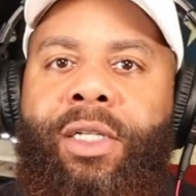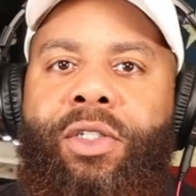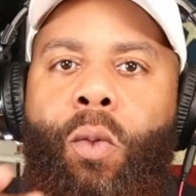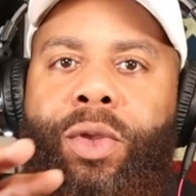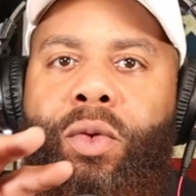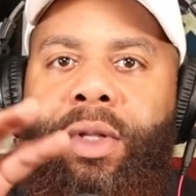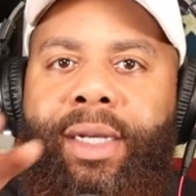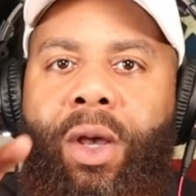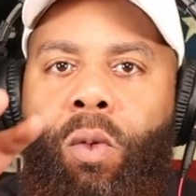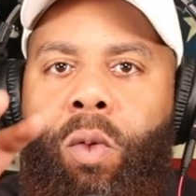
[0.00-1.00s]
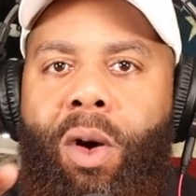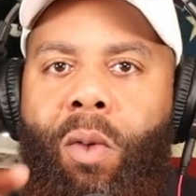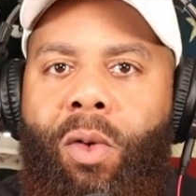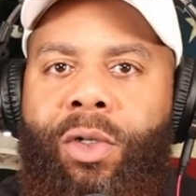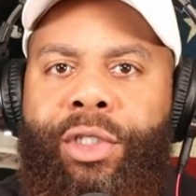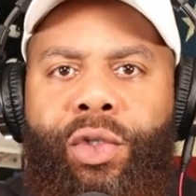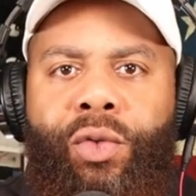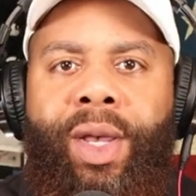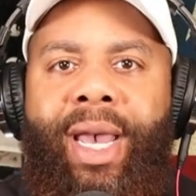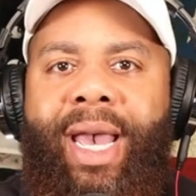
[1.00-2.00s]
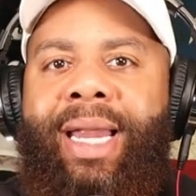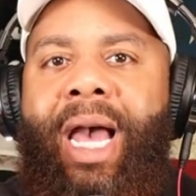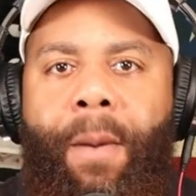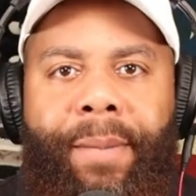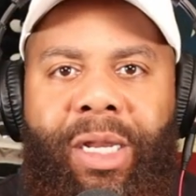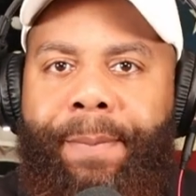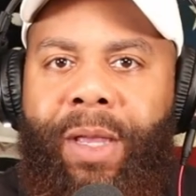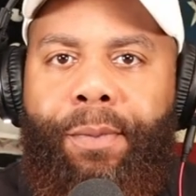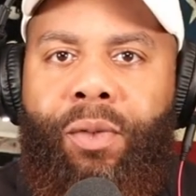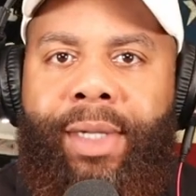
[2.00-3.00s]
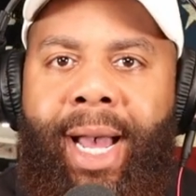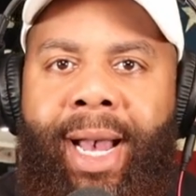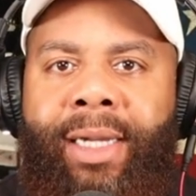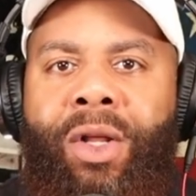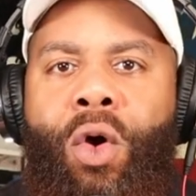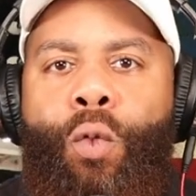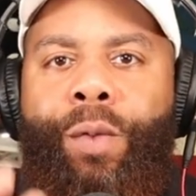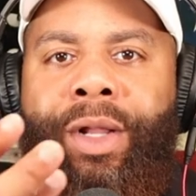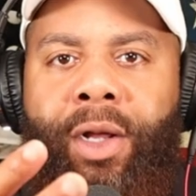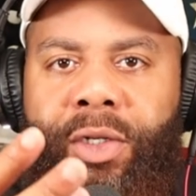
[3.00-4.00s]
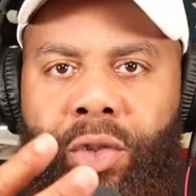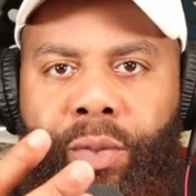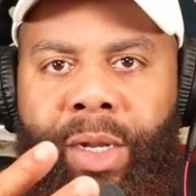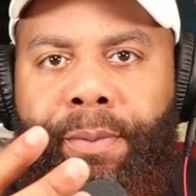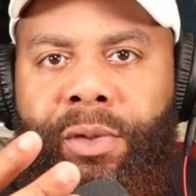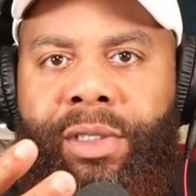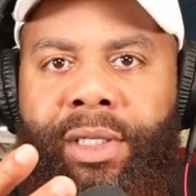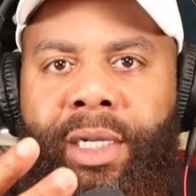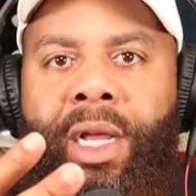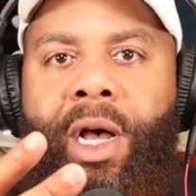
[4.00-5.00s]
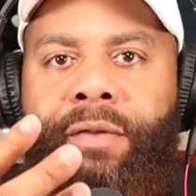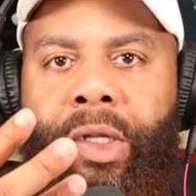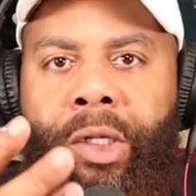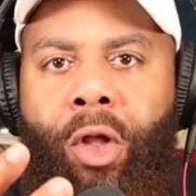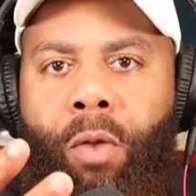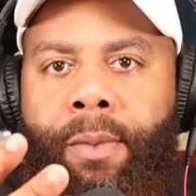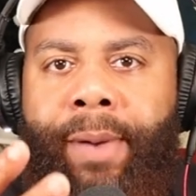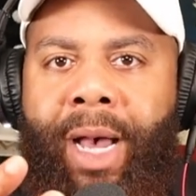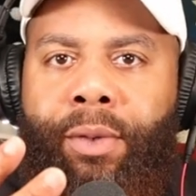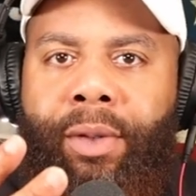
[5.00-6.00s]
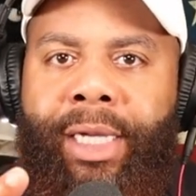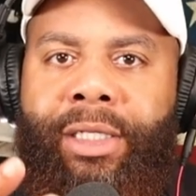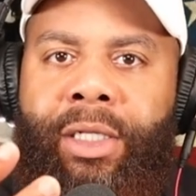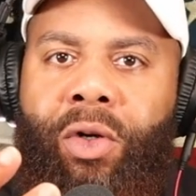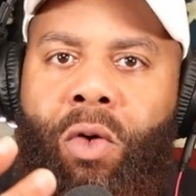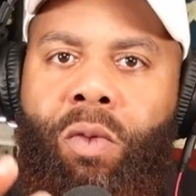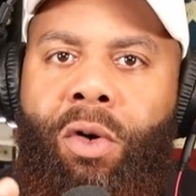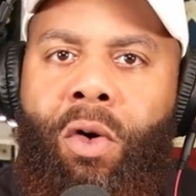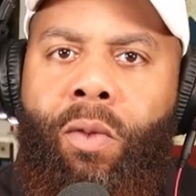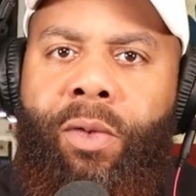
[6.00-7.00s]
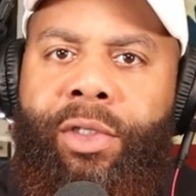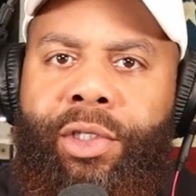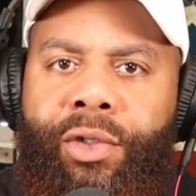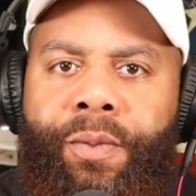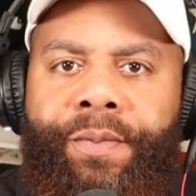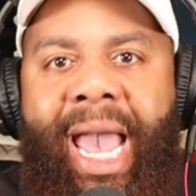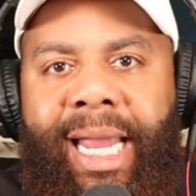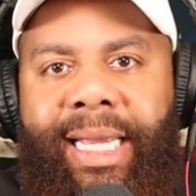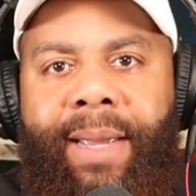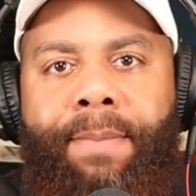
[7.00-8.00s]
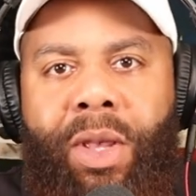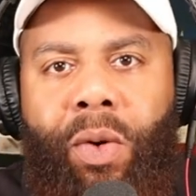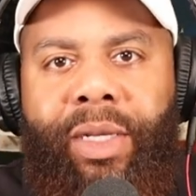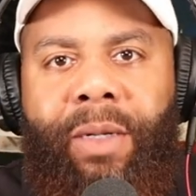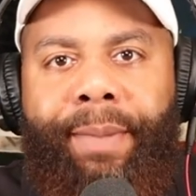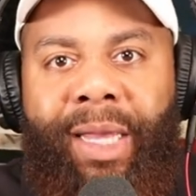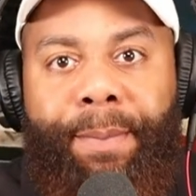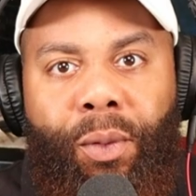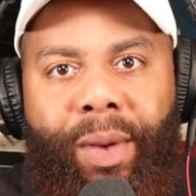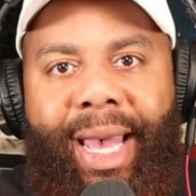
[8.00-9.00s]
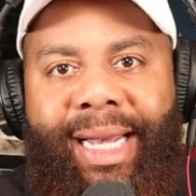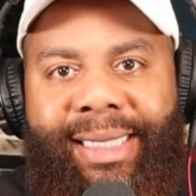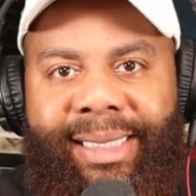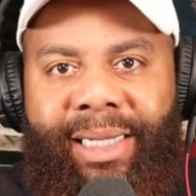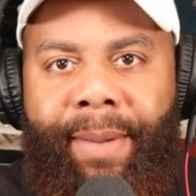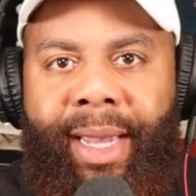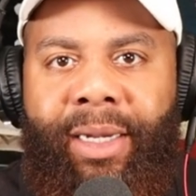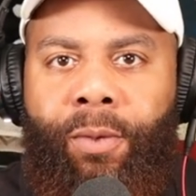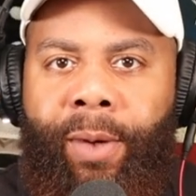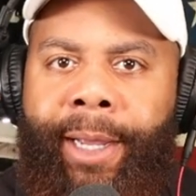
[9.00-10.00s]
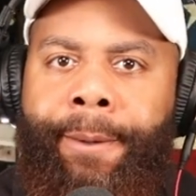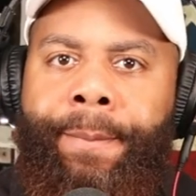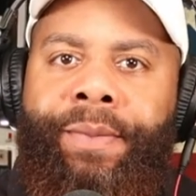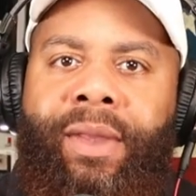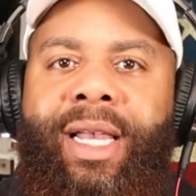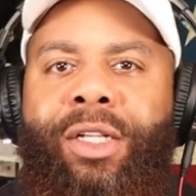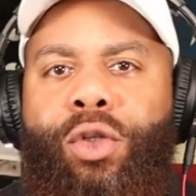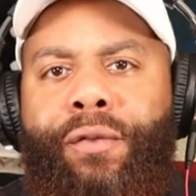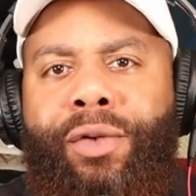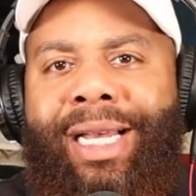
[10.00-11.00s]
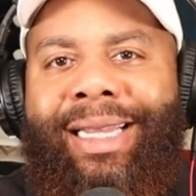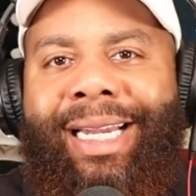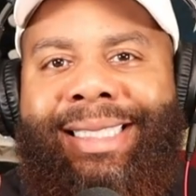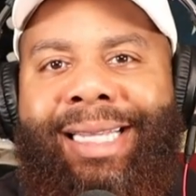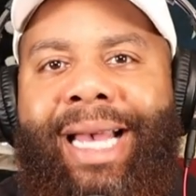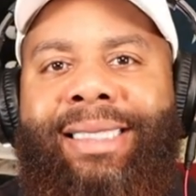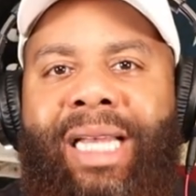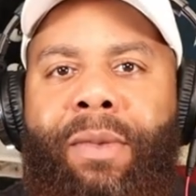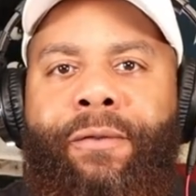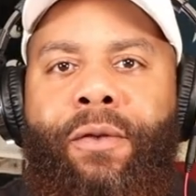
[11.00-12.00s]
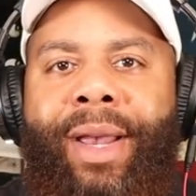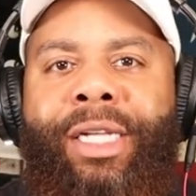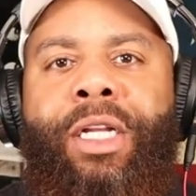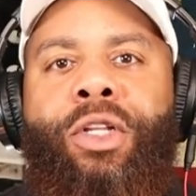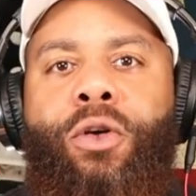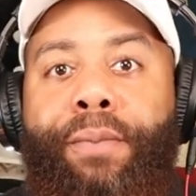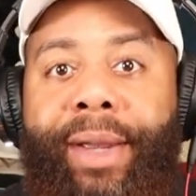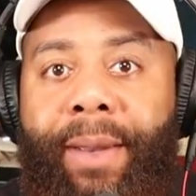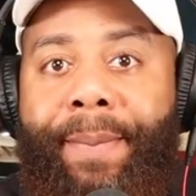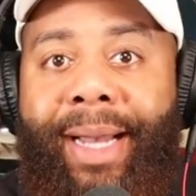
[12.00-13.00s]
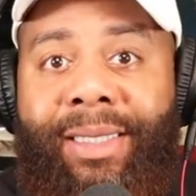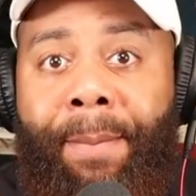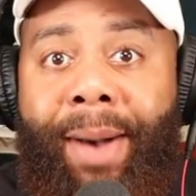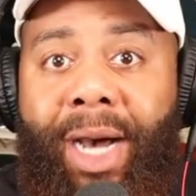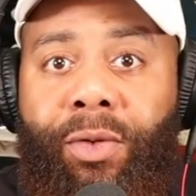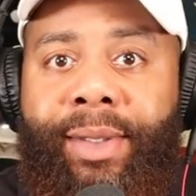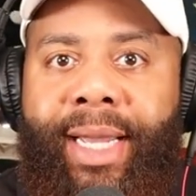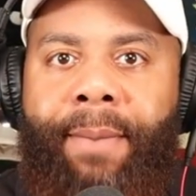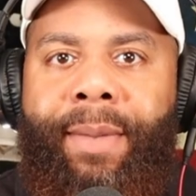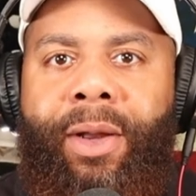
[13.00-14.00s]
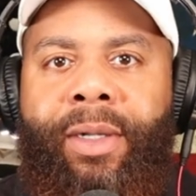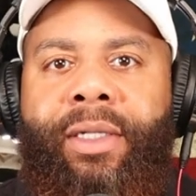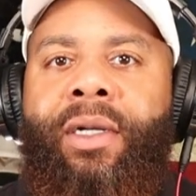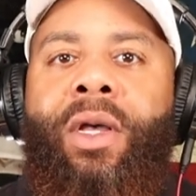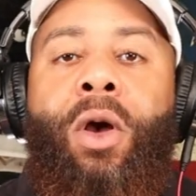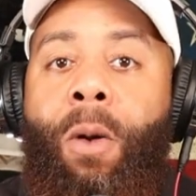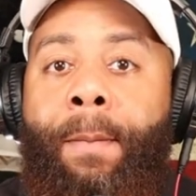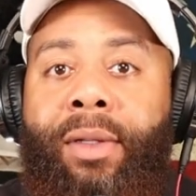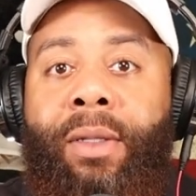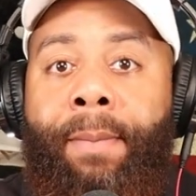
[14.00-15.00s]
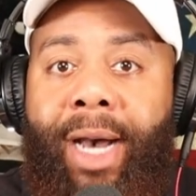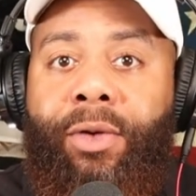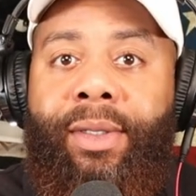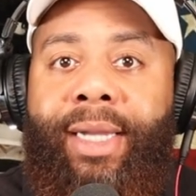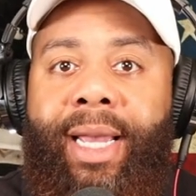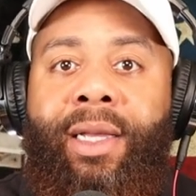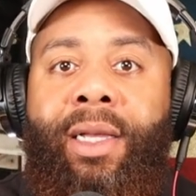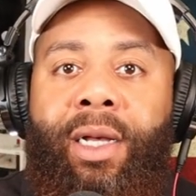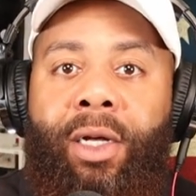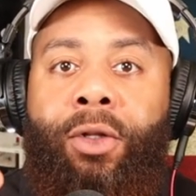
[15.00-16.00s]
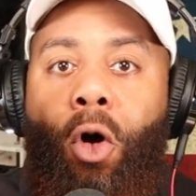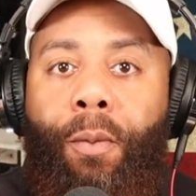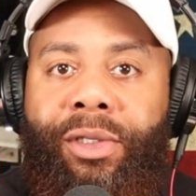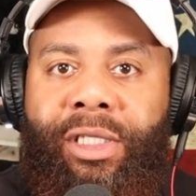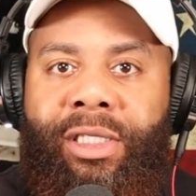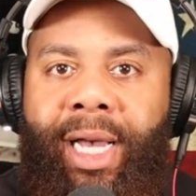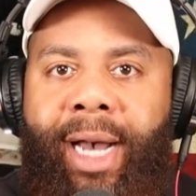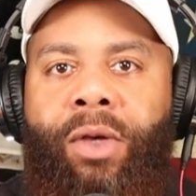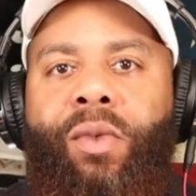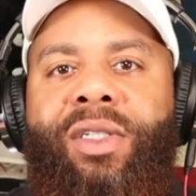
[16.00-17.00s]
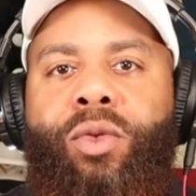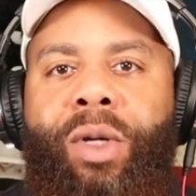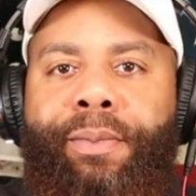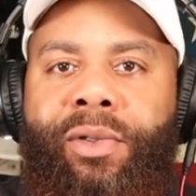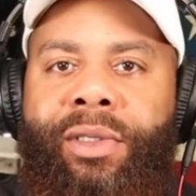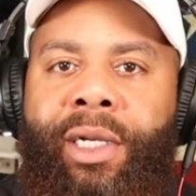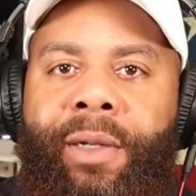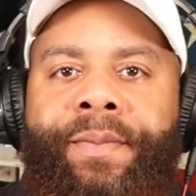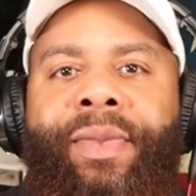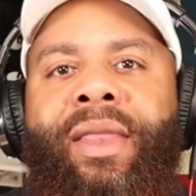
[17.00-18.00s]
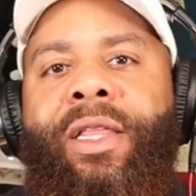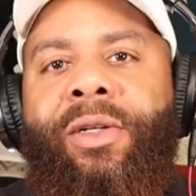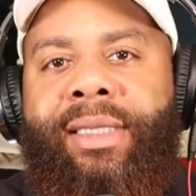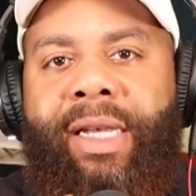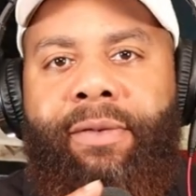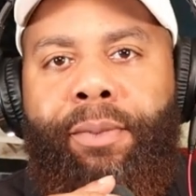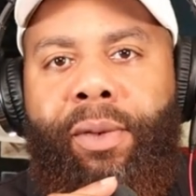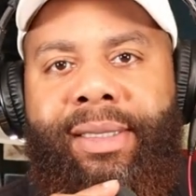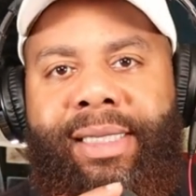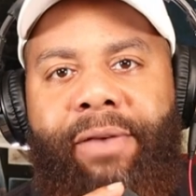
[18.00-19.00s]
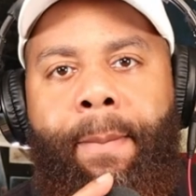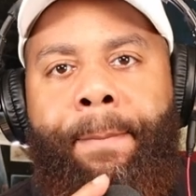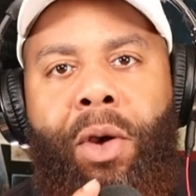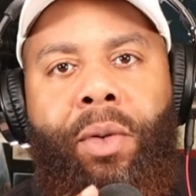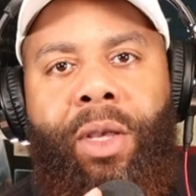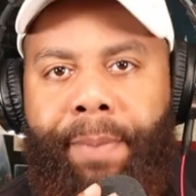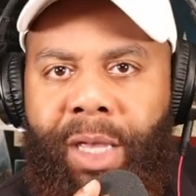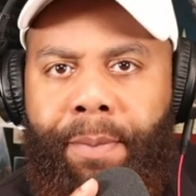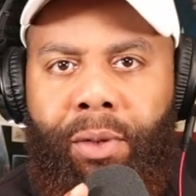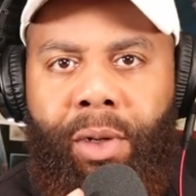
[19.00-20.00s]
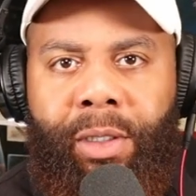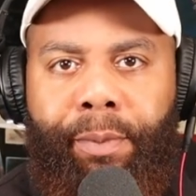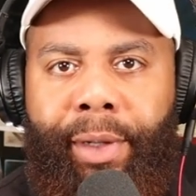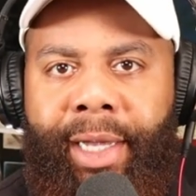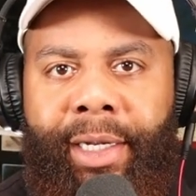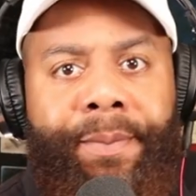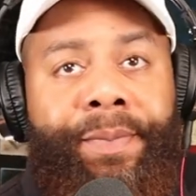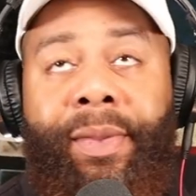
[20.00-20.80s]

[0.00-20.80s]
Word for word: And so when you look at World War Two and how many people died, we lost three percent of the global population during World War Two. eighty million people estimated, right? And so if you take that exact same information and you bring it back to modern day America or the modern day global society, what's three percent? There's seven point seven billion people on the planet.